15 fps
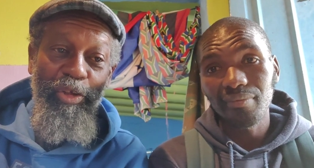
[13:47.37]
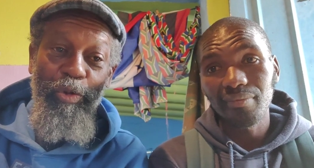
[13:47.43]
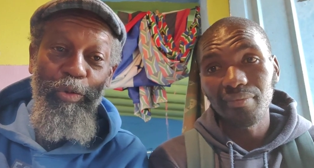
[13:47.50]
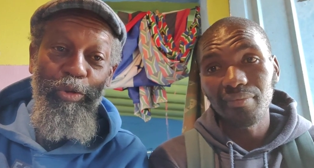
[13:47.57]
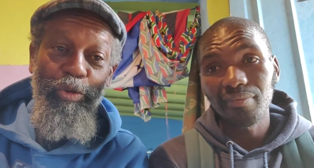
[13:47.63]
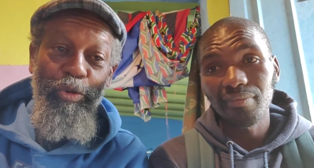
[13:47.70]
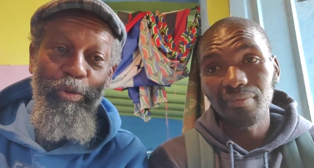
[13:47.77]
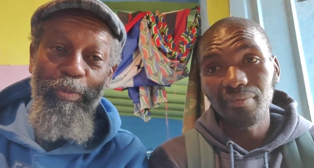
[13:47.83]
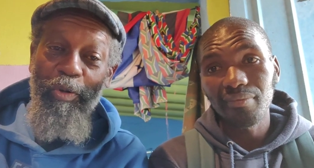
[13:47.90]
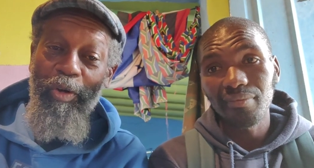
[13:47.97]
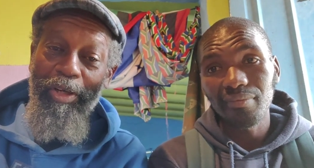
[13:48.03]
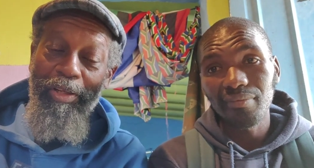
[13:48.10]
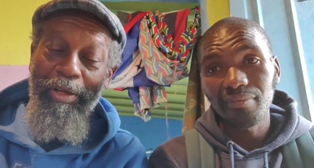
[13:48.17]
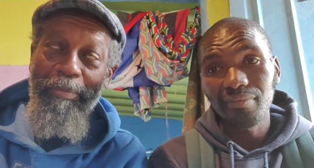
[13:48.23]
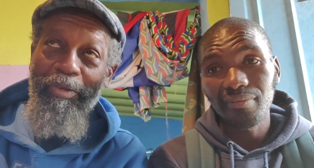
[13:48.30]
Speaker 1: YouTube,
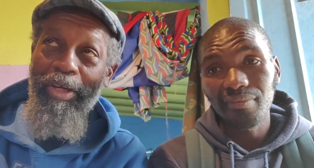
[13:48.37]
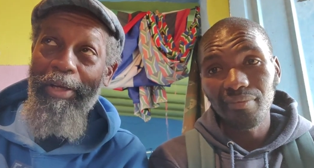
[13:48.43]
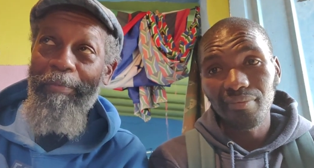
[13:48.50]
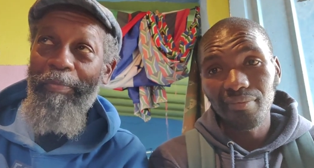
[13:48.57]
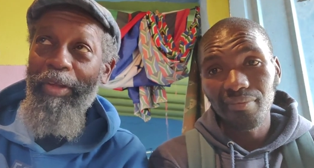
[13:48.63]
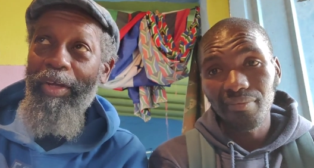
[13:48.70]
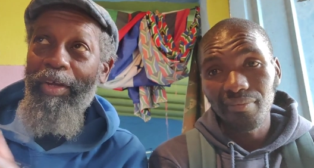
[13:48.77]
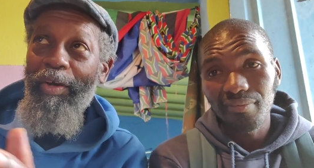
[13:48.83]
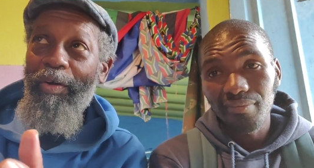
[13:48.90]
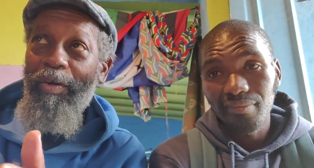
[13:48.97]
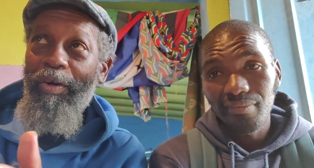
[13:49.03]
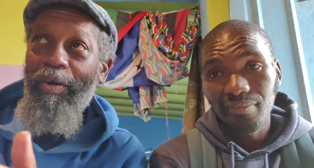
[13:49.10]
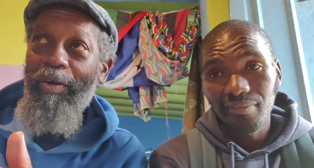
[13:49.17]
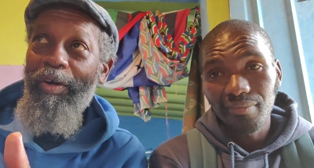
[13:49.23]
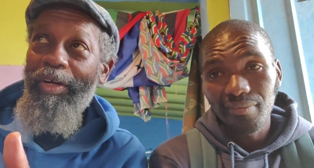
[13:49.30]
or I'm sorry,
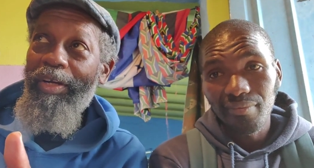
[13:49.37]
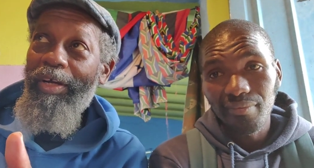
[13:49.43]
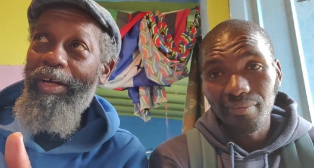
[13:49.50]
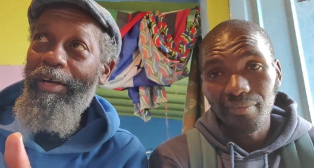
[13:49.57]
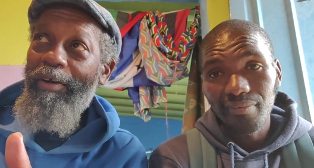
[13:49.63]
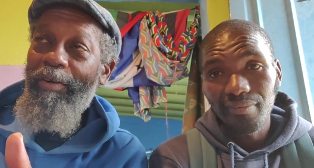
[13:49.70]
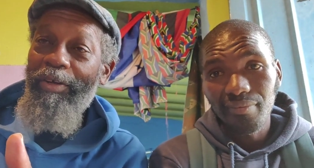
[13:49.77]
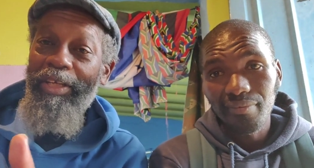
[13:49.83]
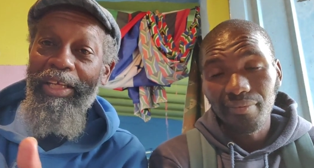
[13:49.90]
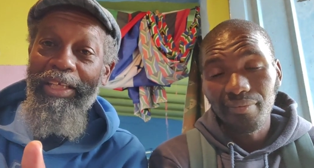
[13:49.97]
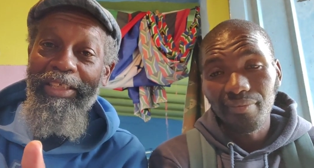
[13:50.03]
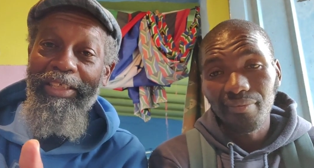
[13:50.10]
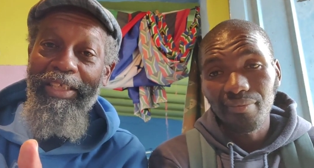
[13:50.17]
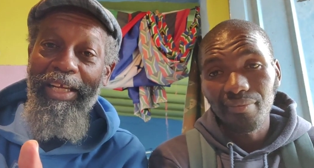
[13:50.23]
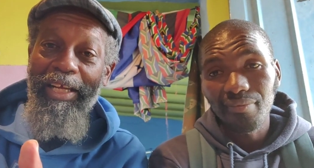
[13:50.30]
on the
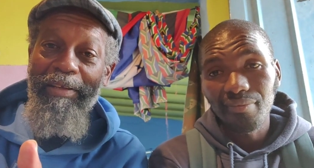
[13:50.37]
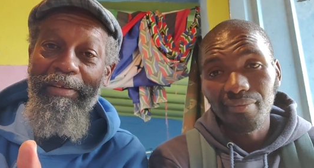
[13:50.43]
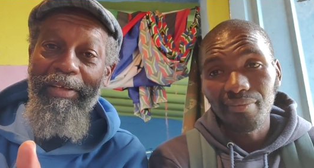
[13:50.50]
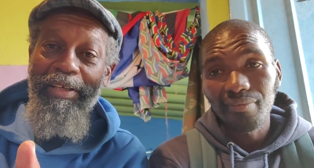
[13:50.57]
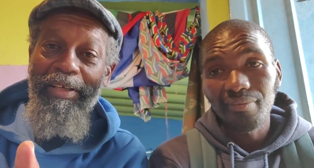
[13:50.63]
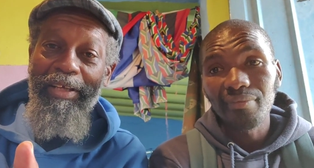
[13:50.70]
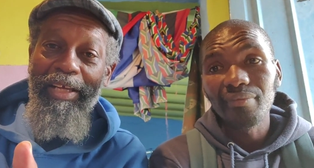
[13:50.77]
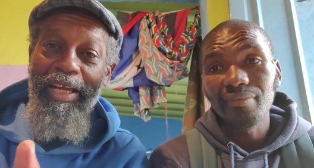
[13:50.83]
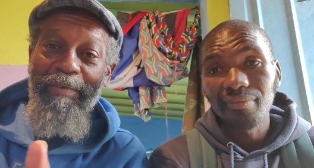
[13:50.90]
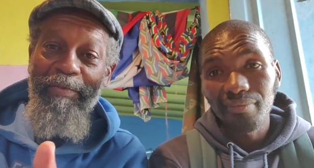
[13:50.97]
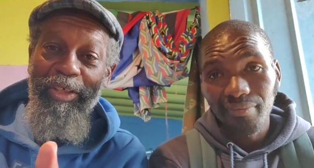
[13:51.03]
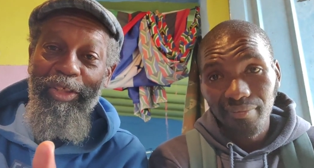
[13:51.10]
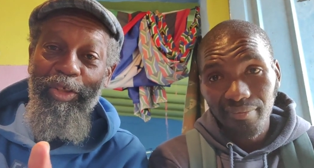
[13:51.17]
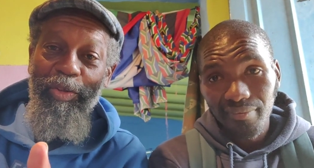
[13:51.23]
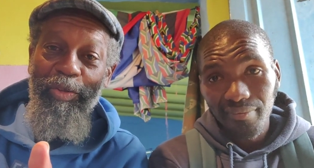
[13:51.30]
internet
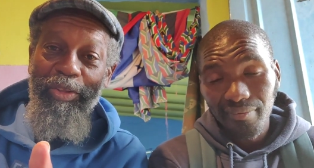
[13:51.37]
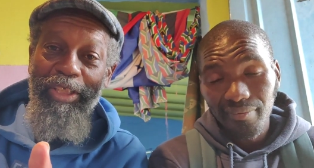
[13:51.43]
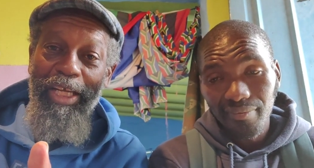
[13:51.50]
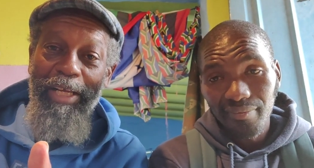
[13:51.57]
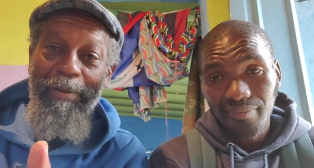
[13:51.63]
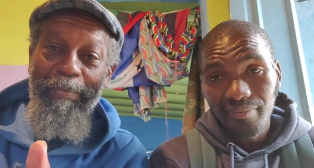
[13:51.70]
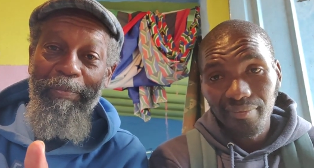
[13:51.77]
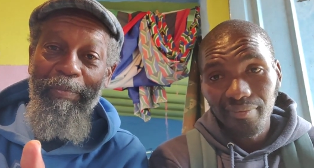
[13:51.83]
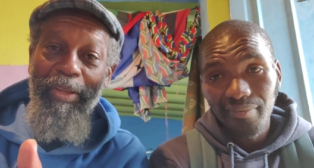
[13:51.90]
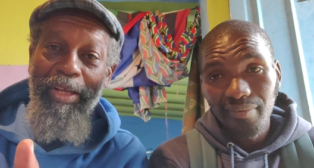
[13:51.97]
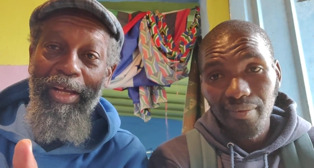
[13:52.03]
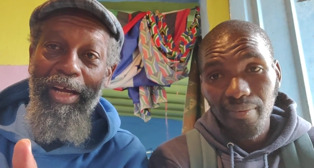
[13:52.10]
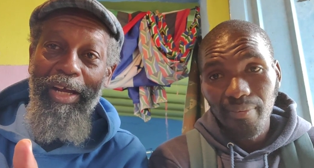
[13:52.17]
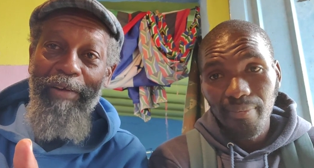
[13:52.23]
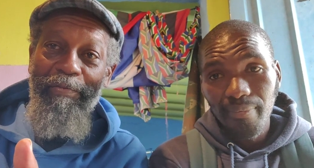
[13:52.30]
every Tuesday
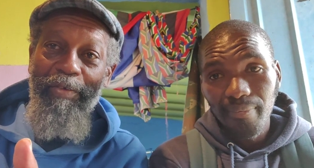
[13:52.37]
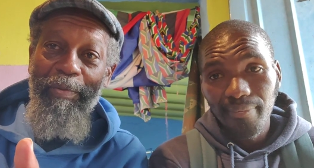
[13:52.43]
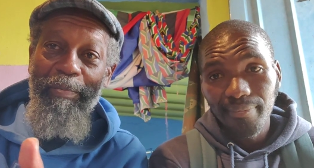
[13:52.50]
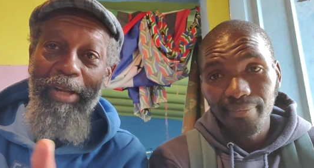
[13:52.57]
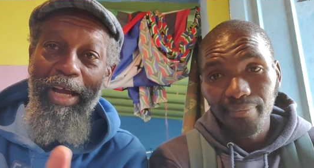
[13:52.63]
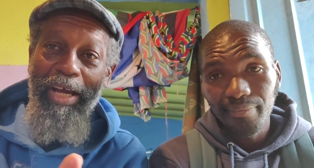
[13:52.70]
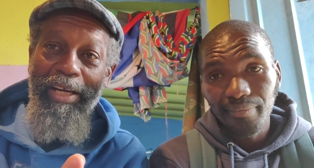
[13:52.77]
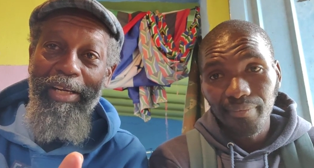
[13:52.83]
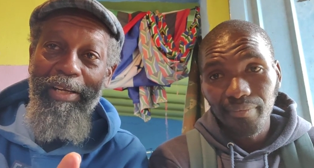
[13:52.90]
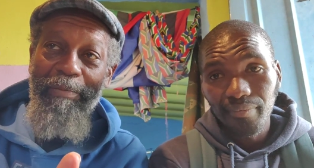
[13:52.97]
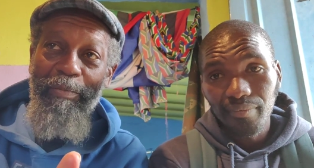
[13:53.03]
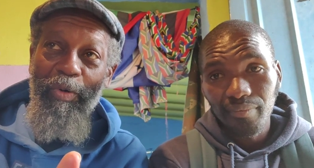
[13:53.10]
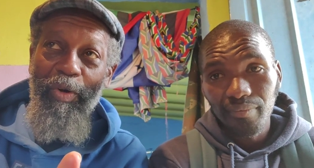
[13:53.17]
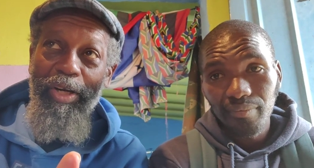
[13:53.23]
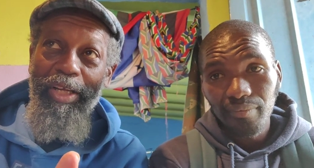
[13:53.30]
from 9 in
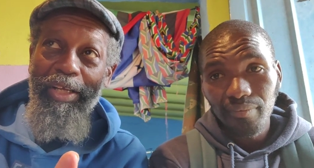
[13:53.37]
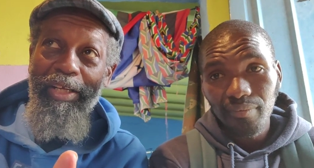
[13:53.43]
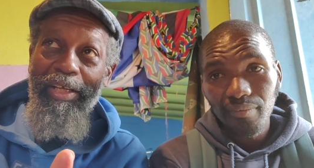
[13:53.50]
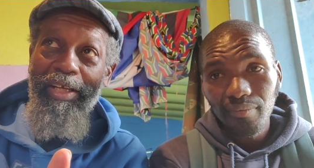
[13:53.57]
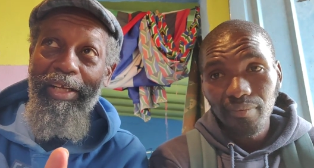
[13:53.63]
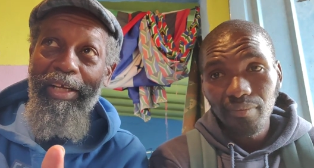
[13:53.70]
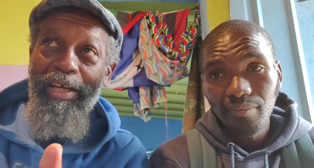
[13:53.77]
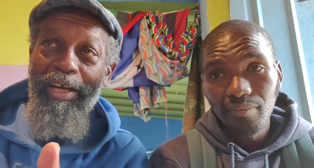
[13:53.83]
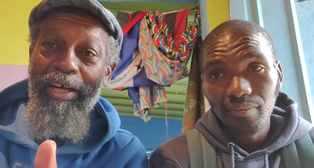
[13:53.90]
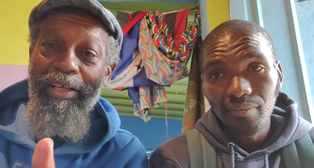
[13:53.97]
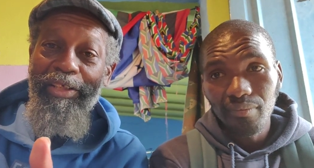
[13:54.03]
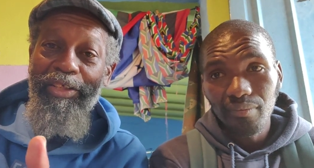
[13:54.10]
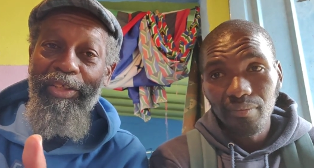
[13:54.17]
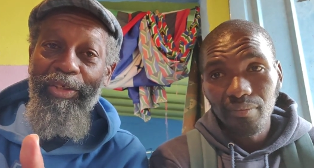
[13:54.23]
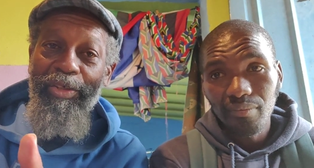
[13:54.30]
the morning
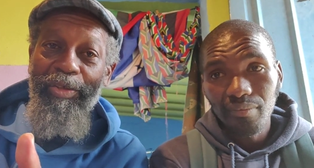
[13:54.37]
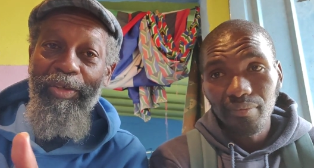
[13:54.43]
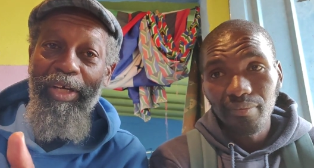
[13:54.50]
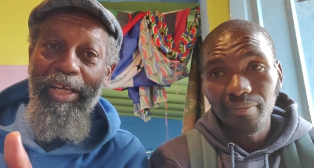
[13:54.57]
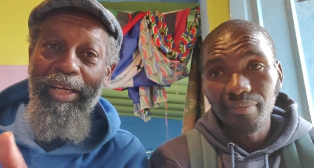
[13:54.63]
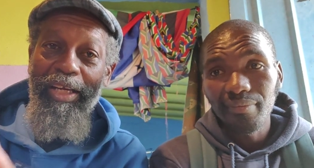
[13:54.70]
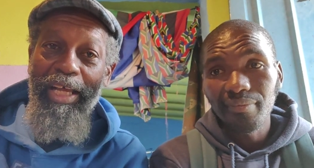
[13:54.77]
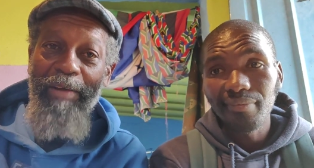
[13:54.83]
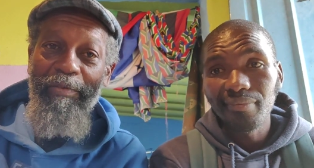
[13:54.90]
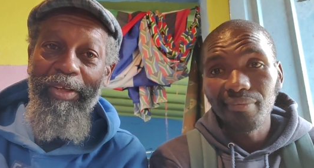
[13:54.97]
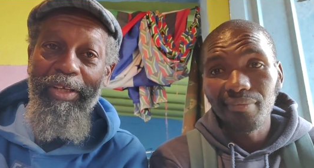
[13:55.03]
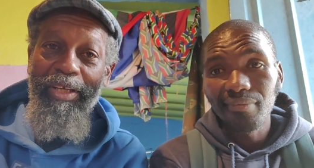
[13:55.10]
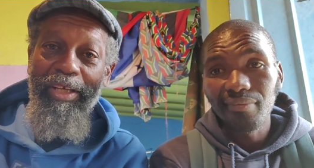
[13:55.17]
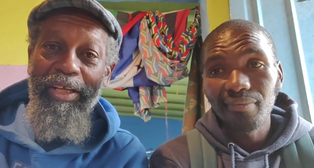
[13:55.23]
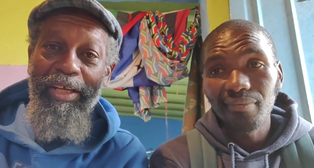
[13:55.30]
until
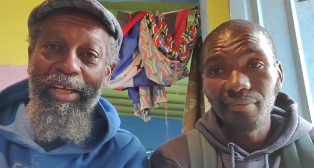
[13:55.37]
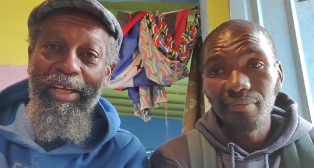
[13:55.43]
11